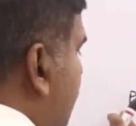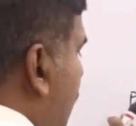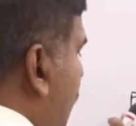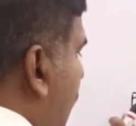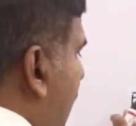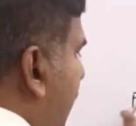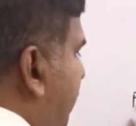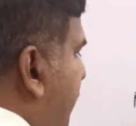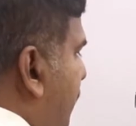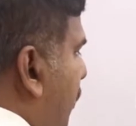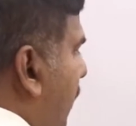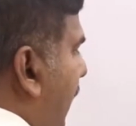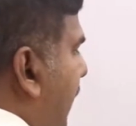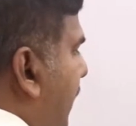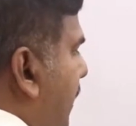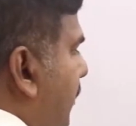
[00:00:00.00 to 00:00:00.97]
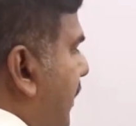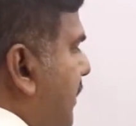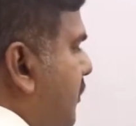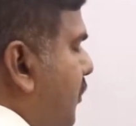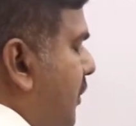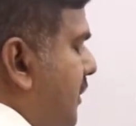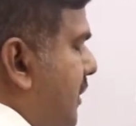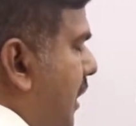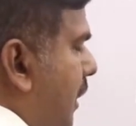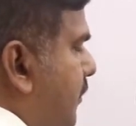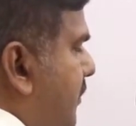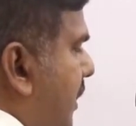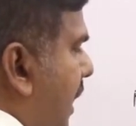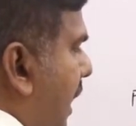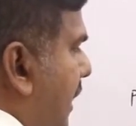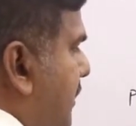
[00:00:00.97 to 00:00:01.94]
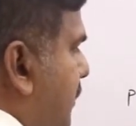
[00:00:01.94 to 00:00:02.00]
So left to right means which
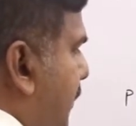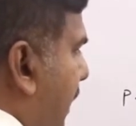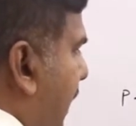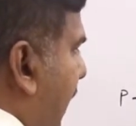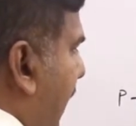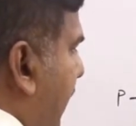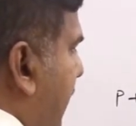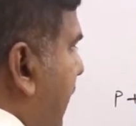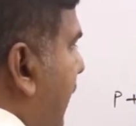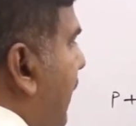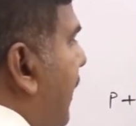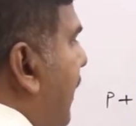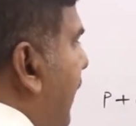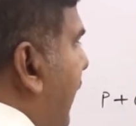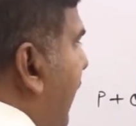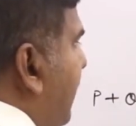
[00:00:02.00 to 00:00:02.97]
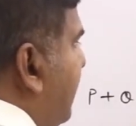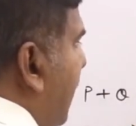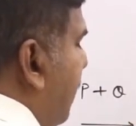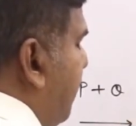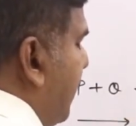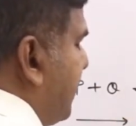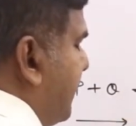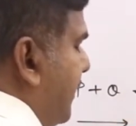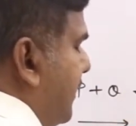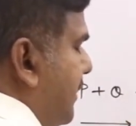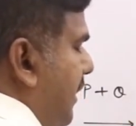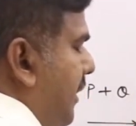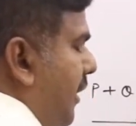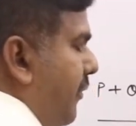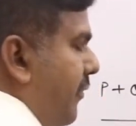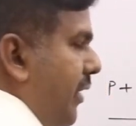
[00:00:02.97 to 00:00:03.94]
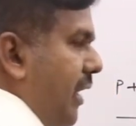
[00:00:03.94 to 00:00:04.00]
comes last, ma? Right. Right side person
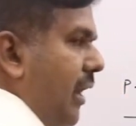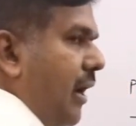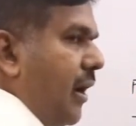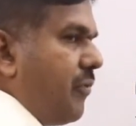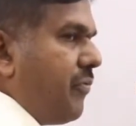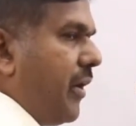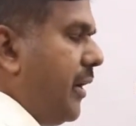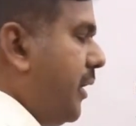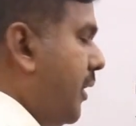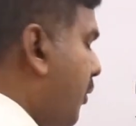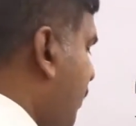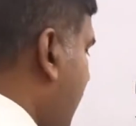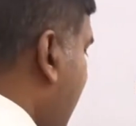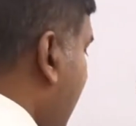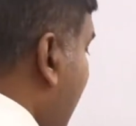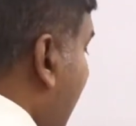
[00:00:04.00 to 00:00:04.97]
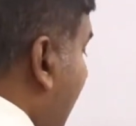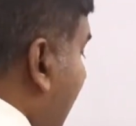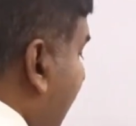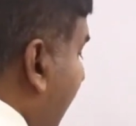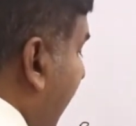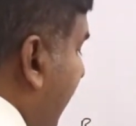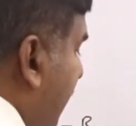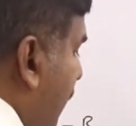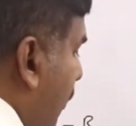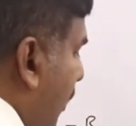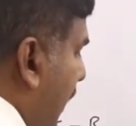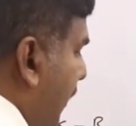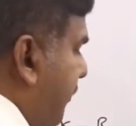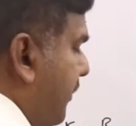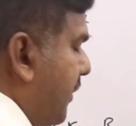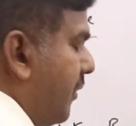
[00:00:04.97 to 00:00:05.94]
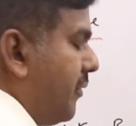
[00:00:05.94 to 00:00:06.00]
gender we cannot find out. Right to
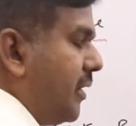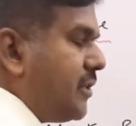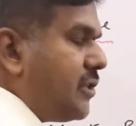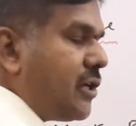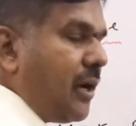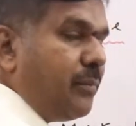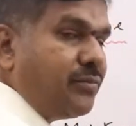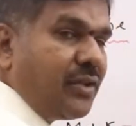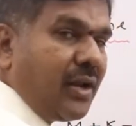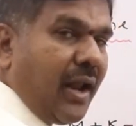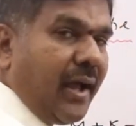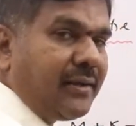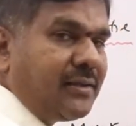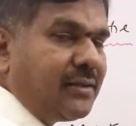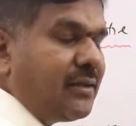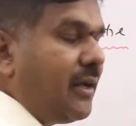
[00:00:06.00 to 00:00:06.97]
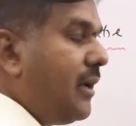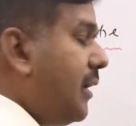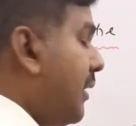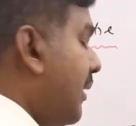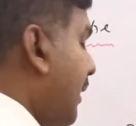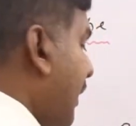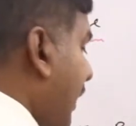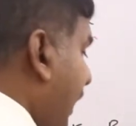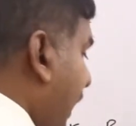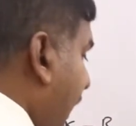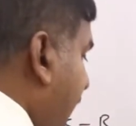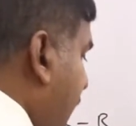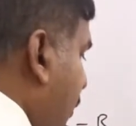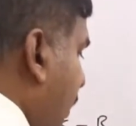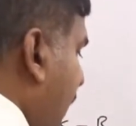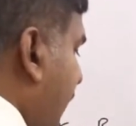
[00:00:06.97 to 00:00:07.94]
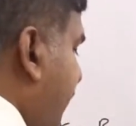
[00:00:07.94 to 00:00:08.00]
left, which comes last?
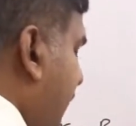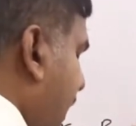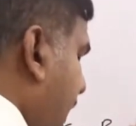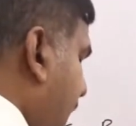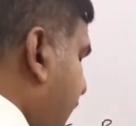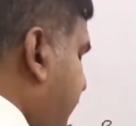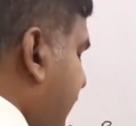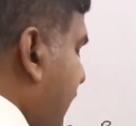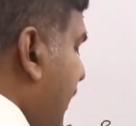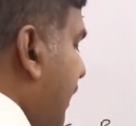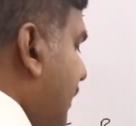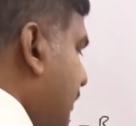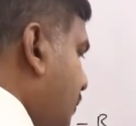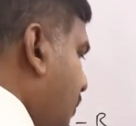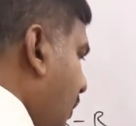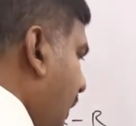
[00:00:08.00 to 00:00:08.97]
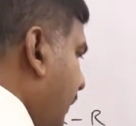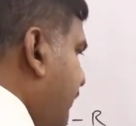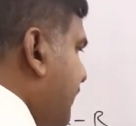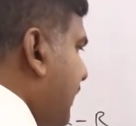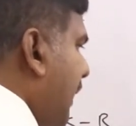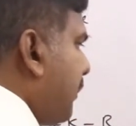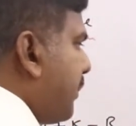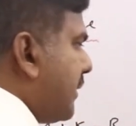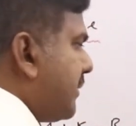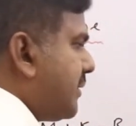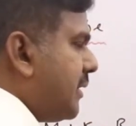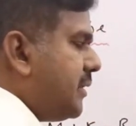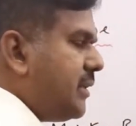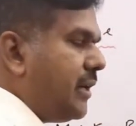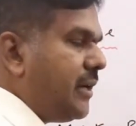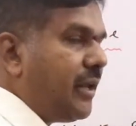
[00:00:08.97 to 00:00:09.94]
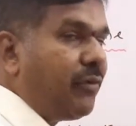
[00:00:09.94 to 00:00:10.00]
Right to left, left. So left side
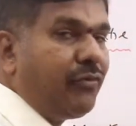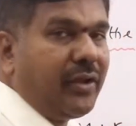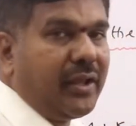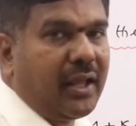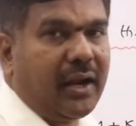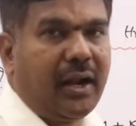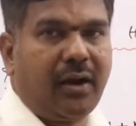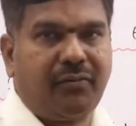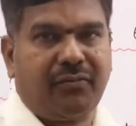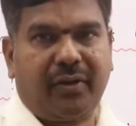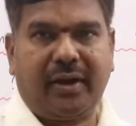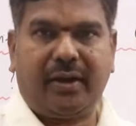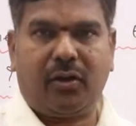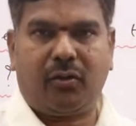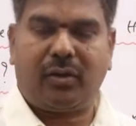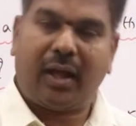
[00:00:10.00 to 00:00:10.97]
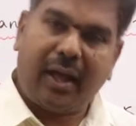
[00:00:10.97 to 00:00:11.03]
person gender we cannot find out.